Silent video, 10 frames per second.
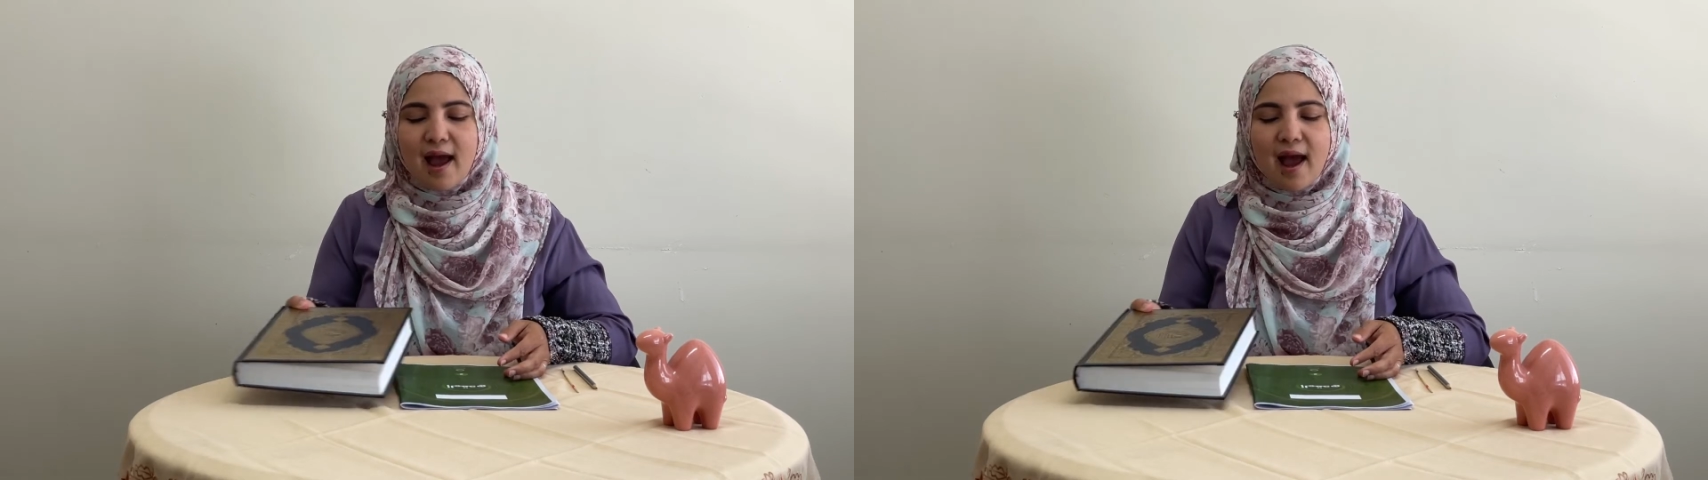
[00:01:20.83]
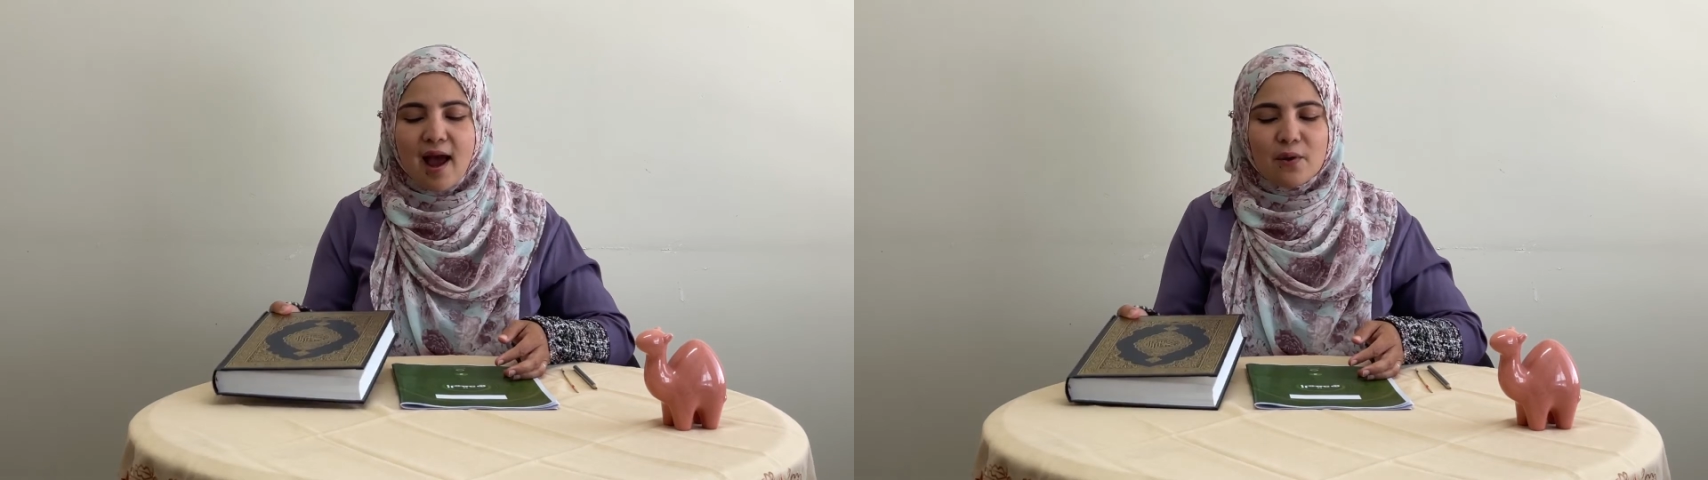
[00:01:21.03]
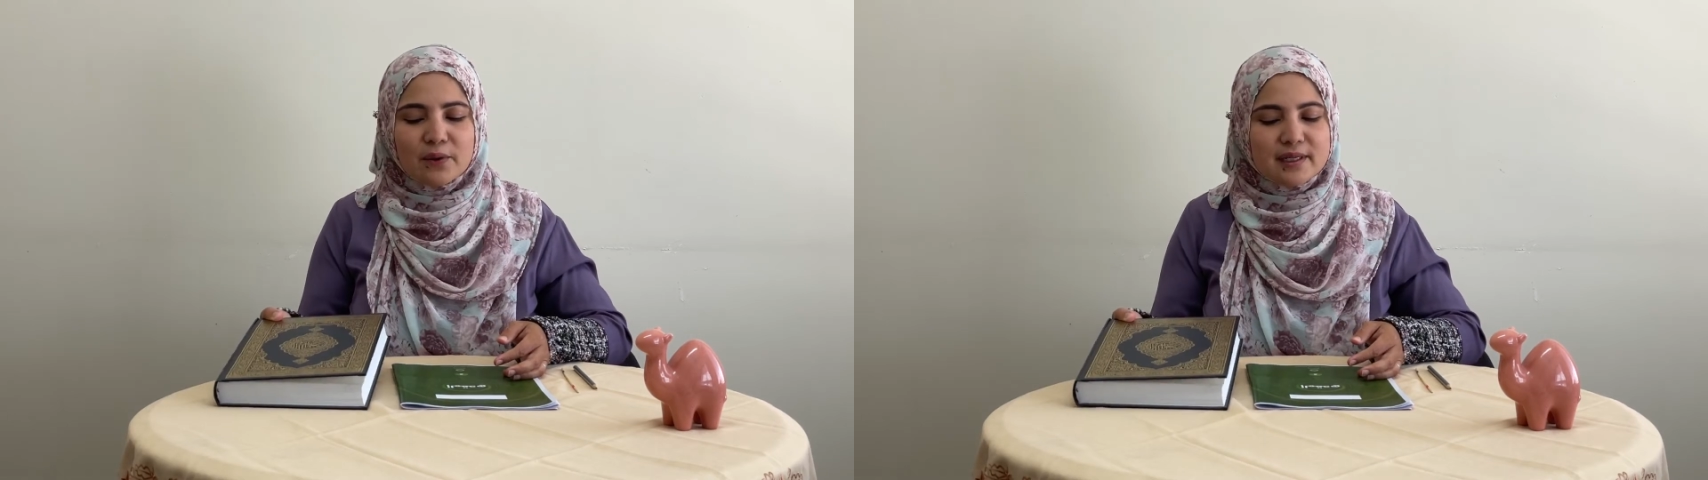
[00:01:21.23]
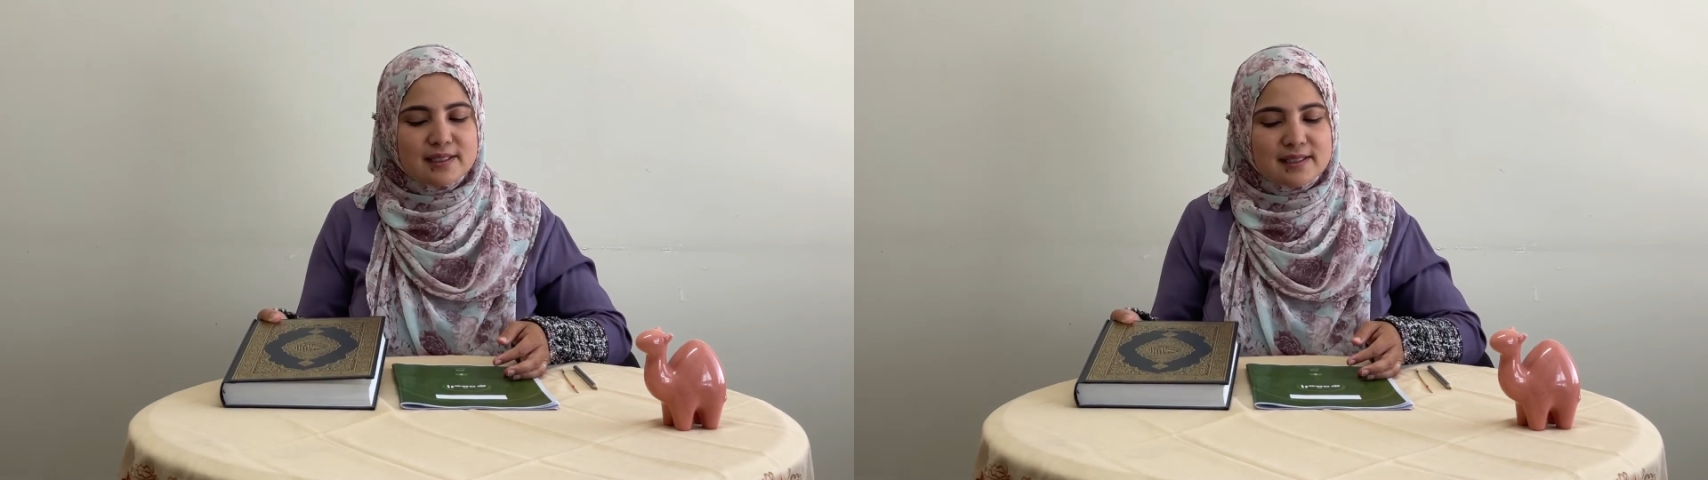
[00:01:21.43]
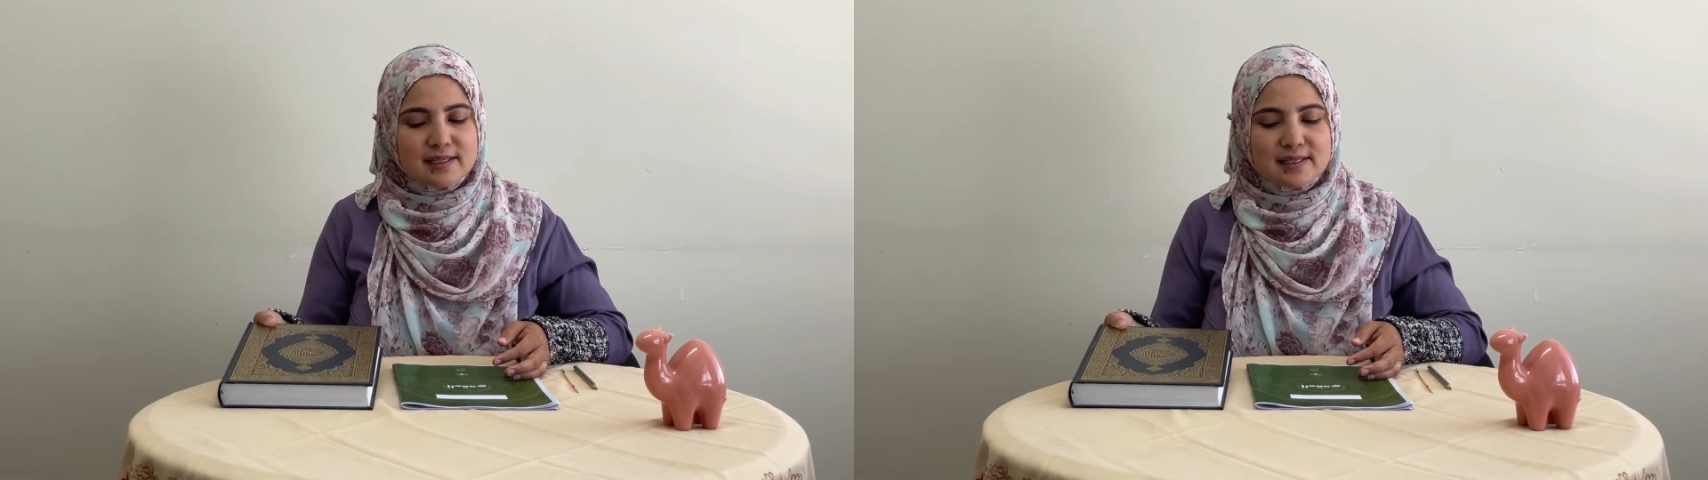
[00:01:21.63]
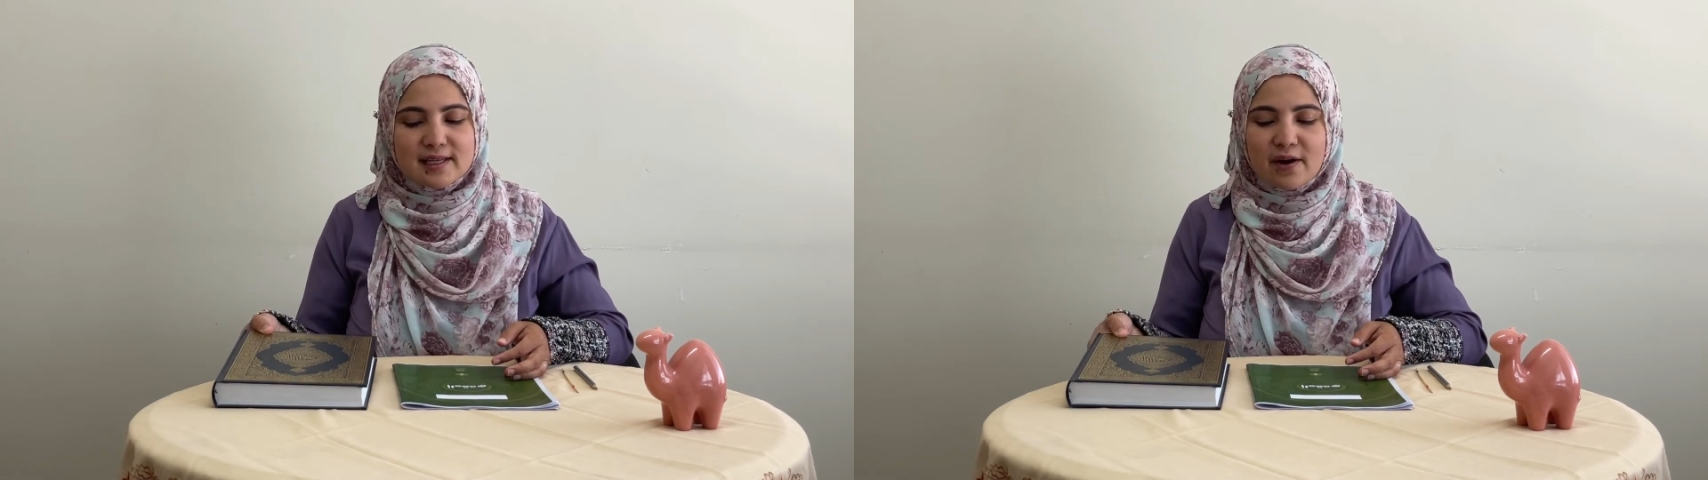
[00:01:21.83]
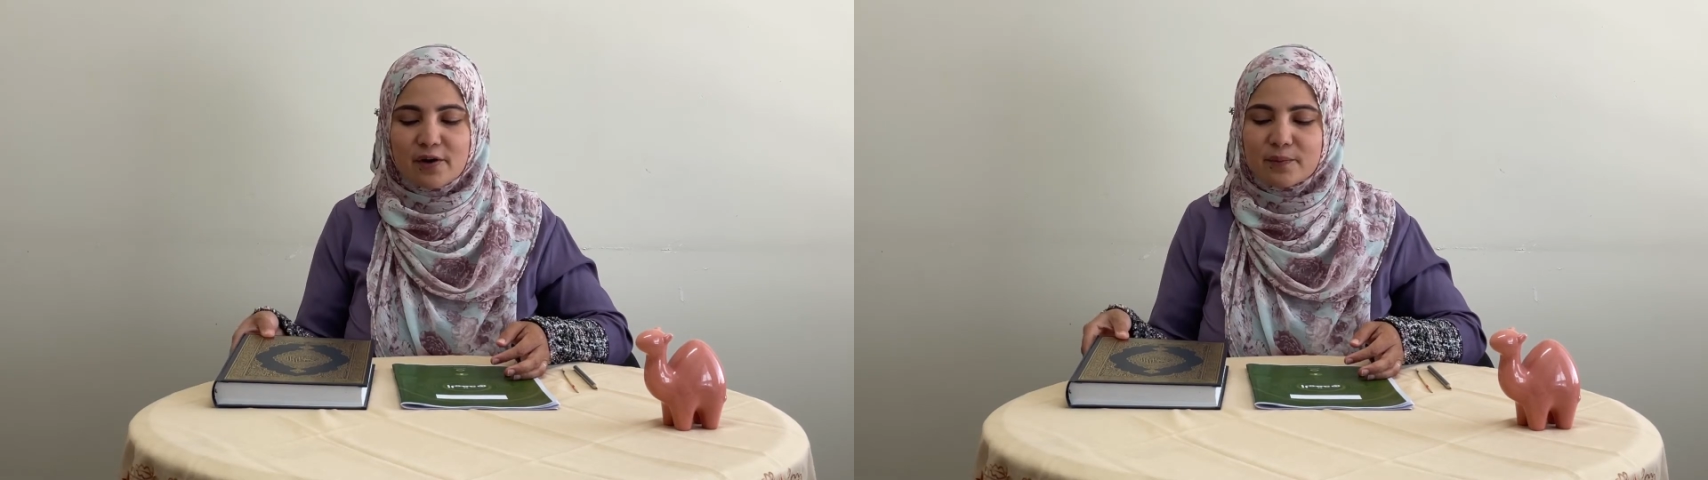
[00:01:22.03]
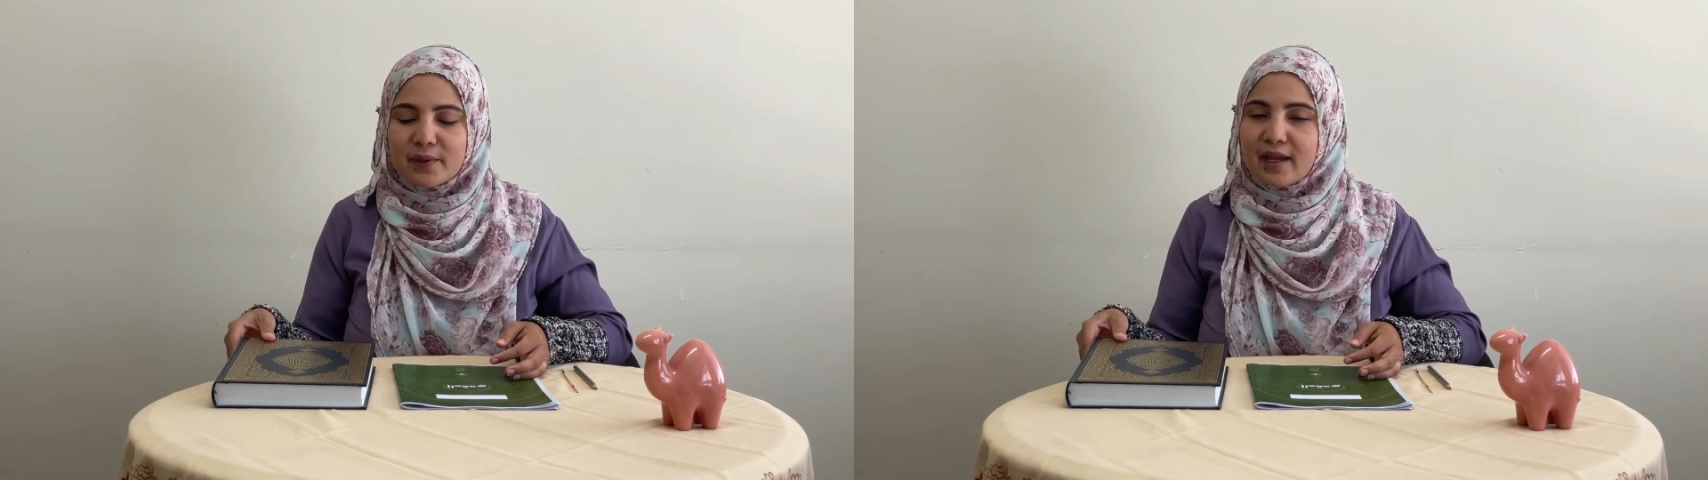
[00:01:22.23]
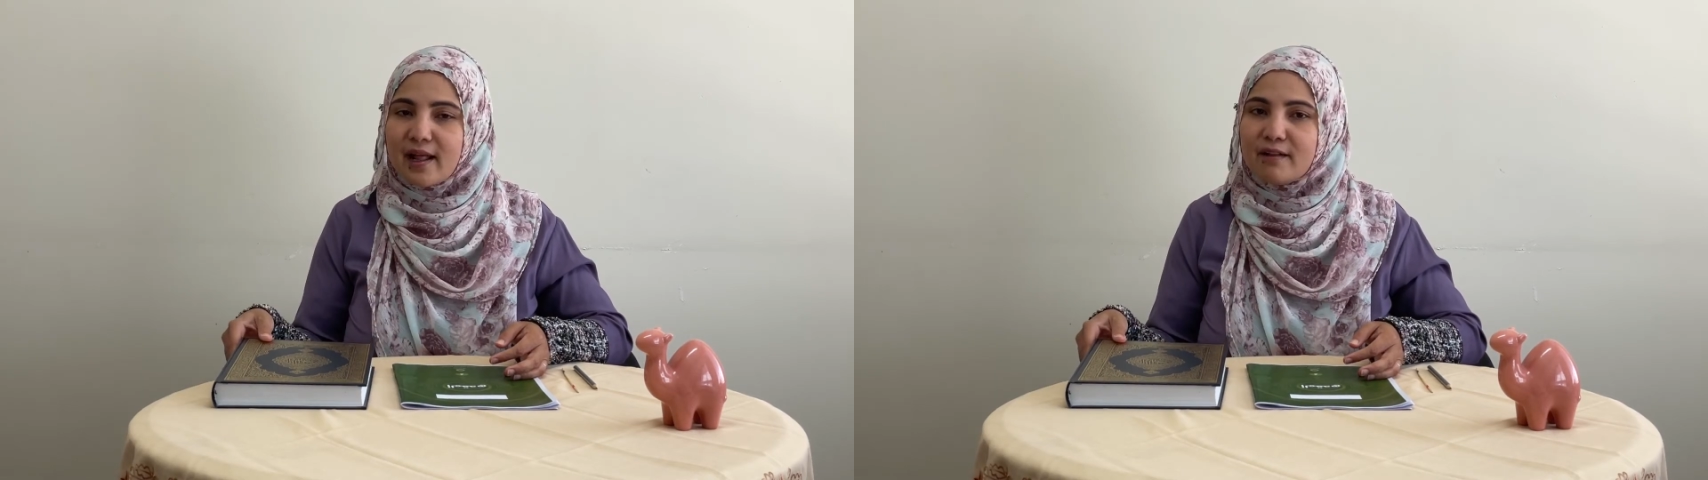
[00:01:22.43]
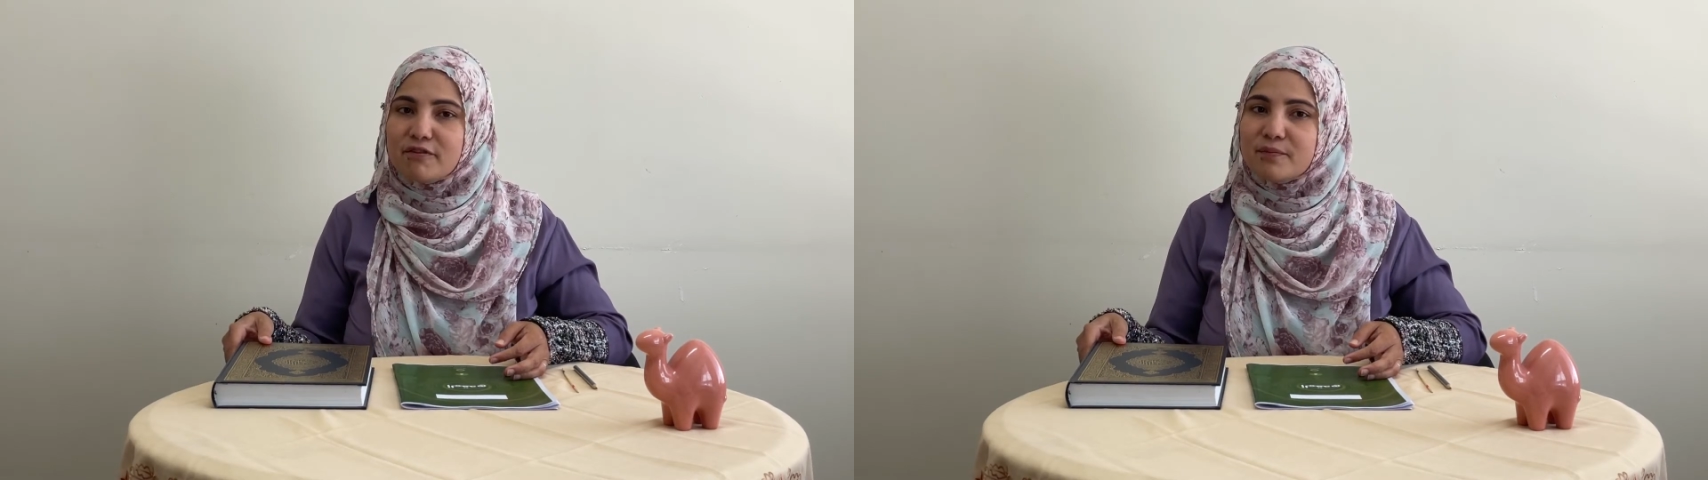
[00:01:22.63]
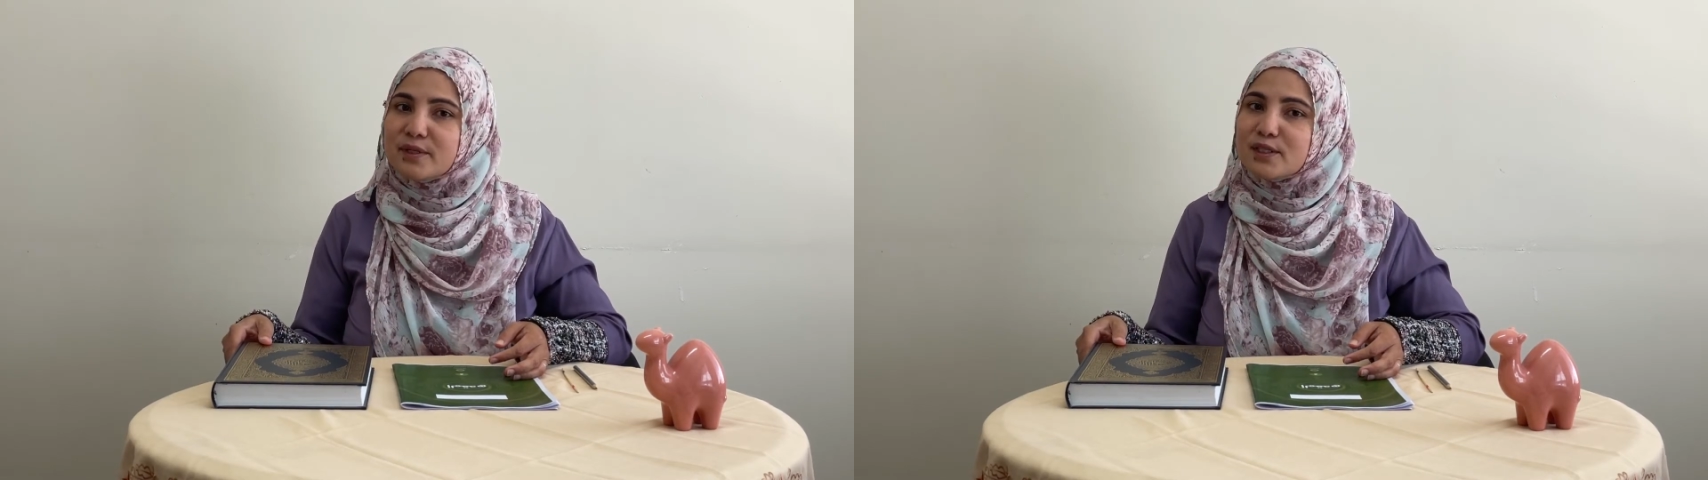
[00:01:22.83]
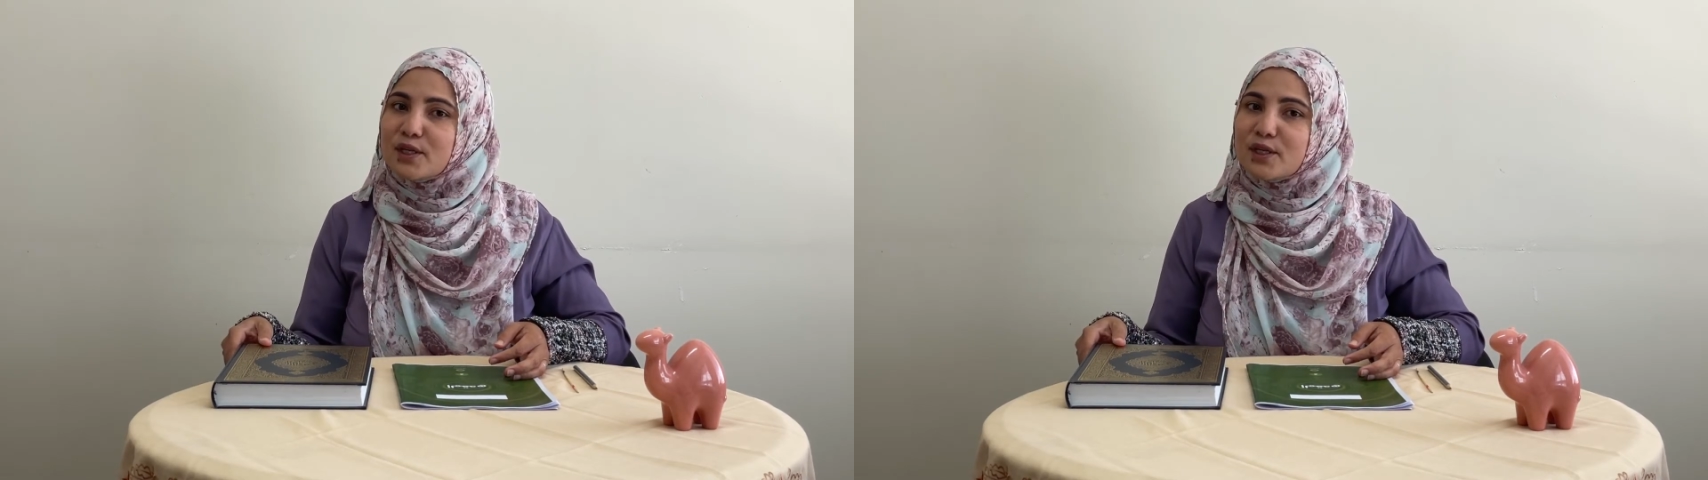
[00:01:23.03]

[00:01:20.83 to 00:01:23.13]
how does this Arabic alphabets